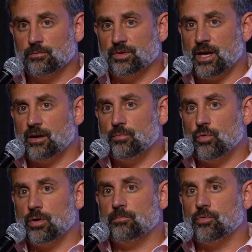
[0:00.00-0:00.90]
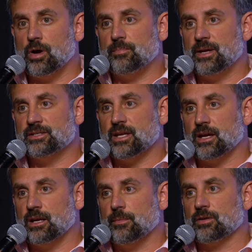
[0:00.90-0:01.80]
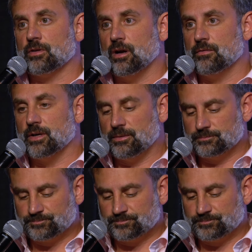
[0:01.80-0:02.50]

without a more broad-based economic recovery.